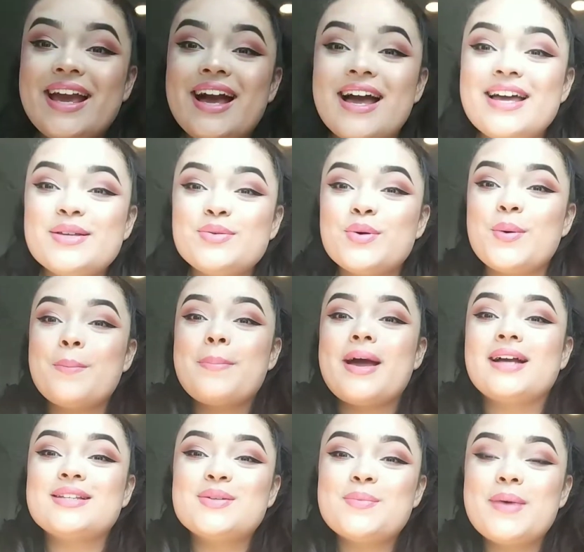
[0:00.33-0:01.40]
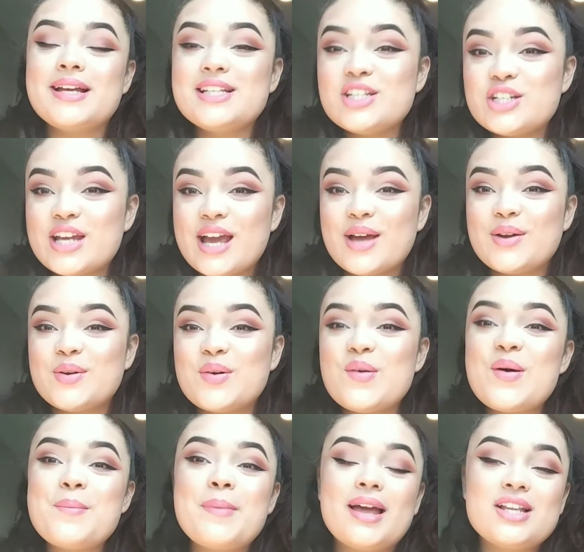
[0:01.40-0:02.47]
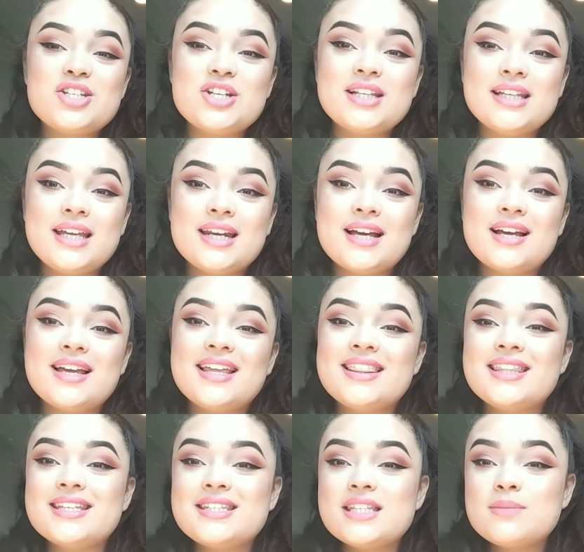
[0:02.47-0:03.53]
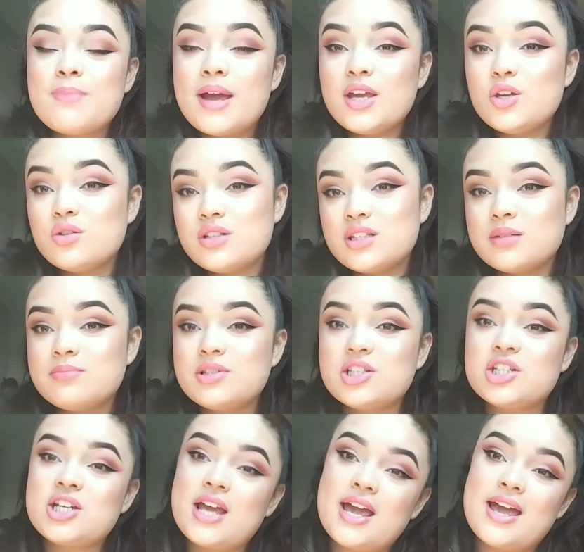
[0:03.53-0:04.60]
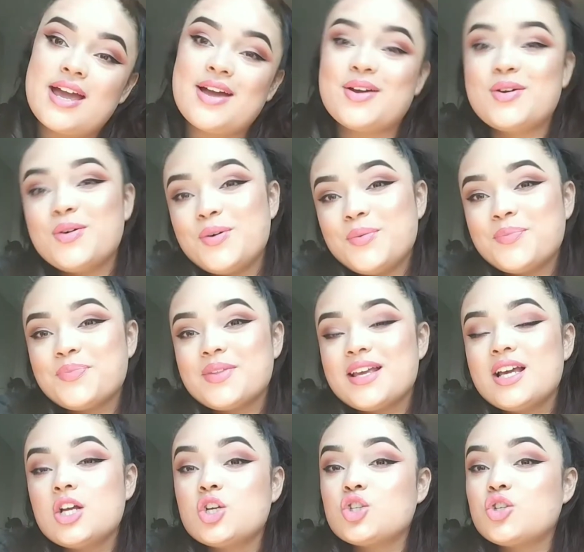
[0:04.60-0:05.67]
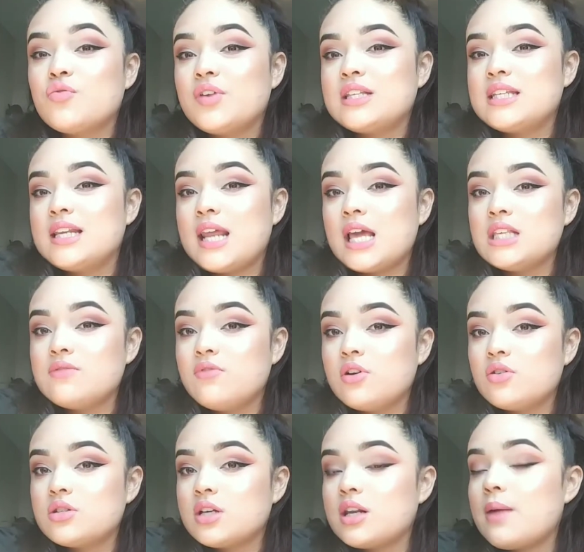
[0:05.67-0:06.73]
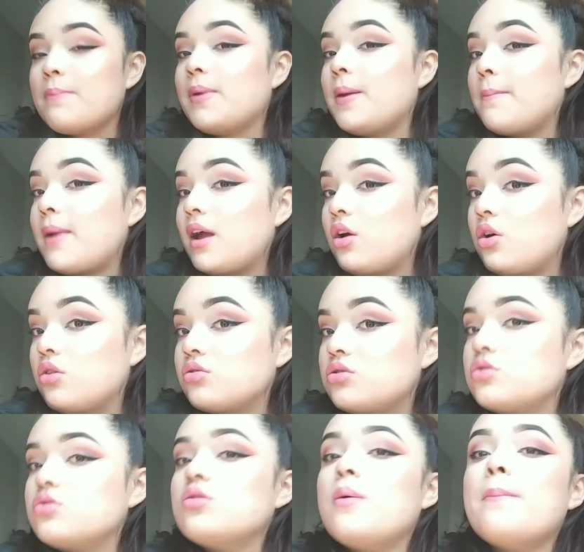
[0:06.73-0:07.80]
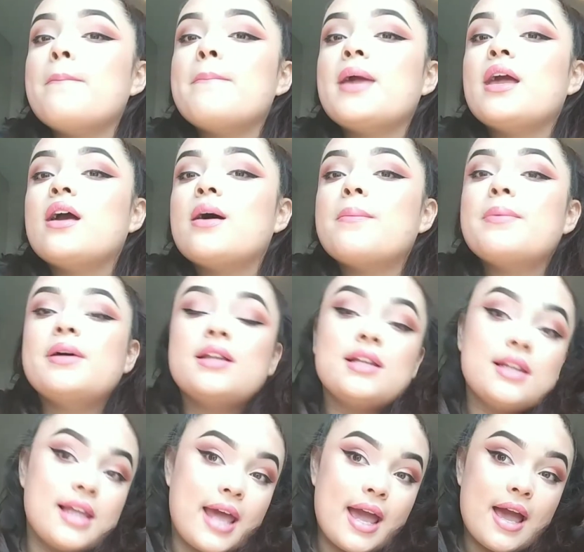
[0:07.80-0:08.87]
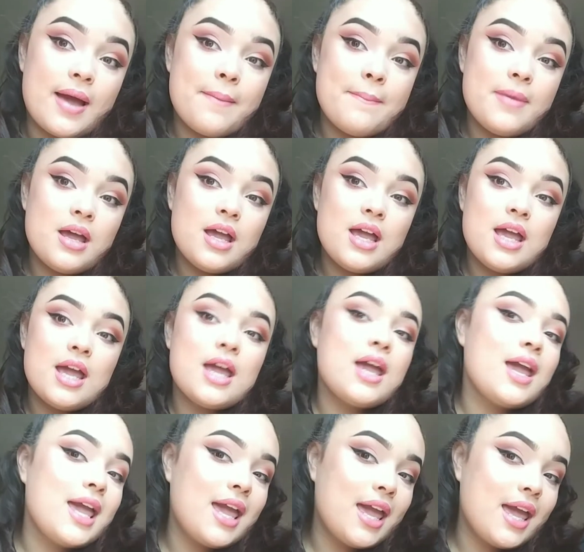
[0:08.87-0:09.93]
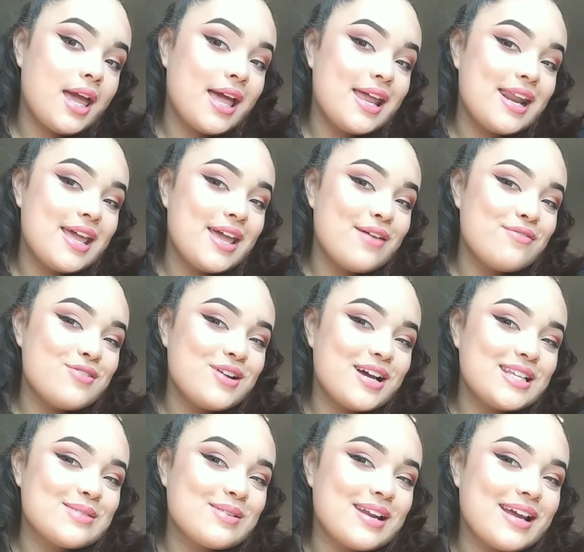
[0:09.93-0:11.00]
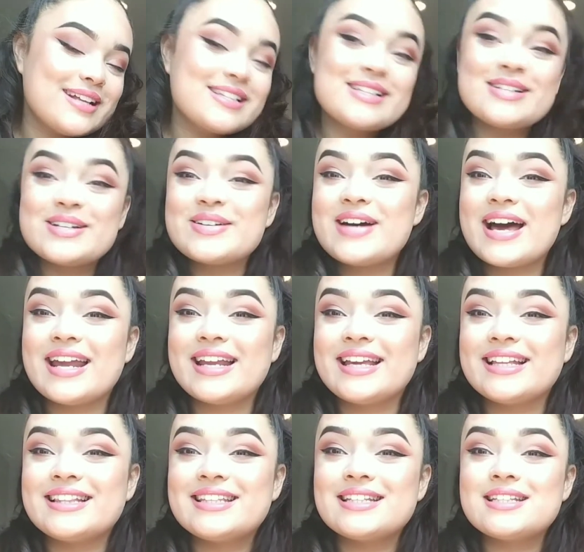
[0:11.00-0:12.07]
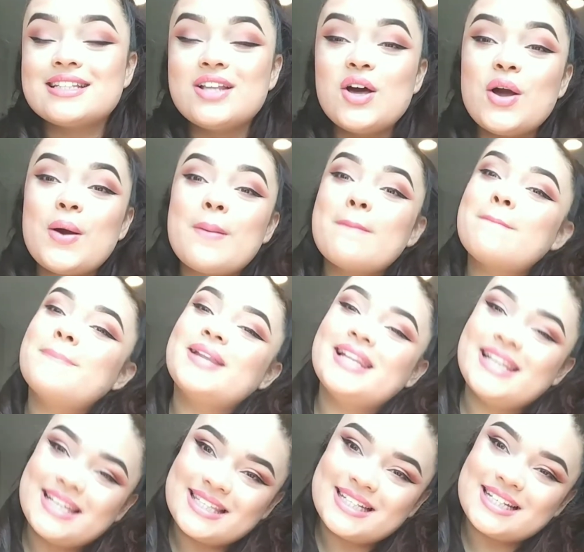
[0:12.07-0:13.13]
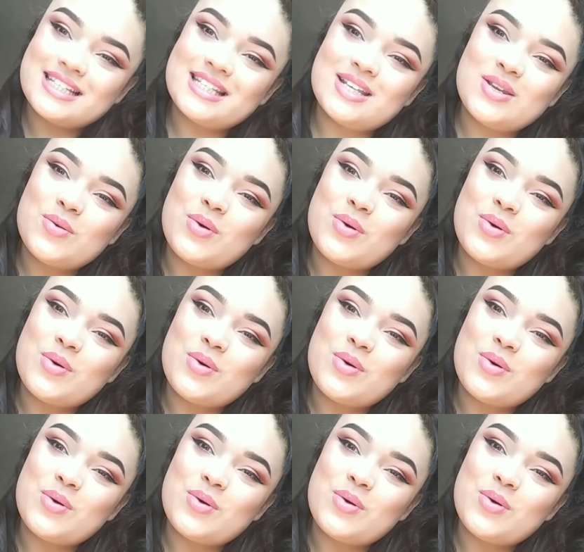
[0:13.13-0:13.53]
guys, welcome back to my channel. I'm Angelina and this is my YouTube channel. So for today's video is going to be my go-to of makeup glam. And if you guys would like to know how to get this look, please continue